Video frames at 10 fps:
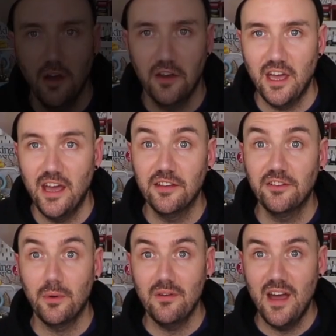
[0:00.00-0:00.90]
Okay,
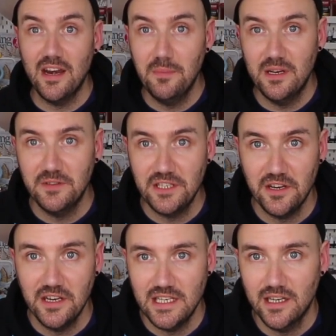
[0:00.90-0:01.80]
and so I've had a bit of a
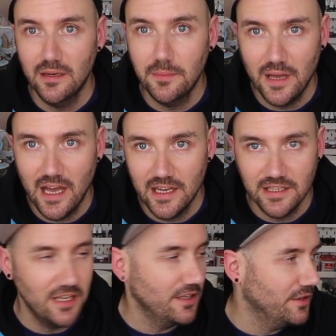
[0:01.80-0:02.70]
tidy up,
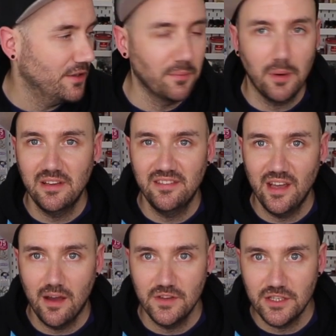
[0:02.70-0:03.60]
and you can probably
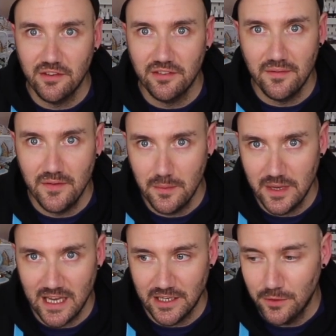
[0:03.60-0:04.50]
see I've adjusted the
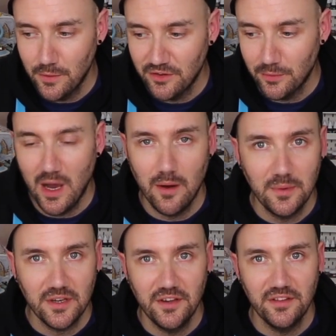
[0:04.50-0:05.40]
filming angle as well,
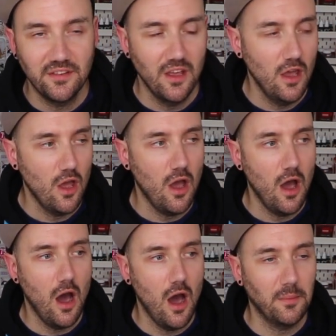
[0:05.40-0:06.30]
because
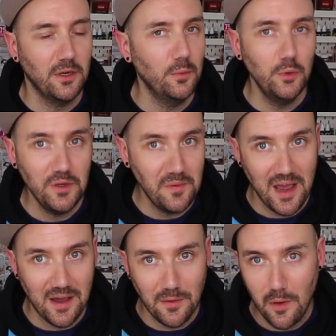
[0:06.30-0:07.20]
I'm going to warn you
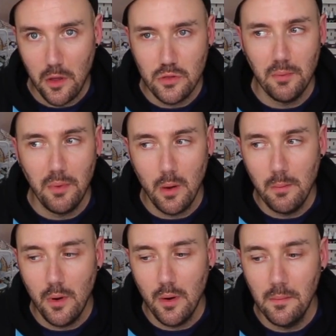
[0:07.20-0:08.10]
now, the
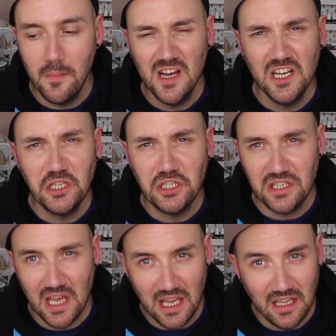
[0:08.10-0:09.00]
pom-pom
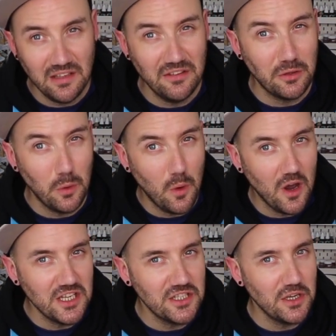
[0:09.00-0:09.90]
takes
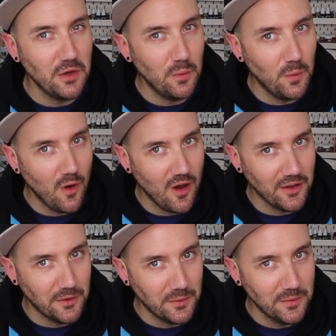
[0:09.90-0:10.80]
quite a
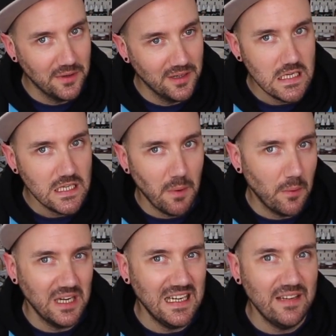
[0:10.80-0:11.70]
while. You might
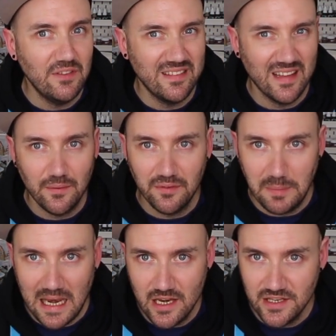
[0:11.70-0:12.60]
want to leave yourselves
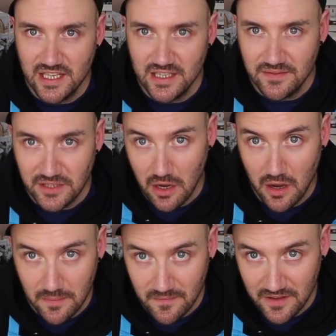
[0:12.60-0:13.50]
plenty of
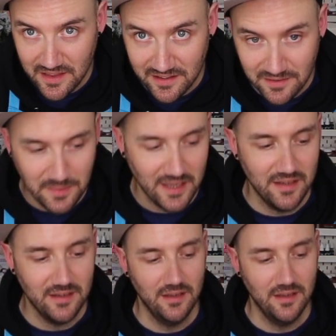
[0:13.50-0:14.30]
time for this bit.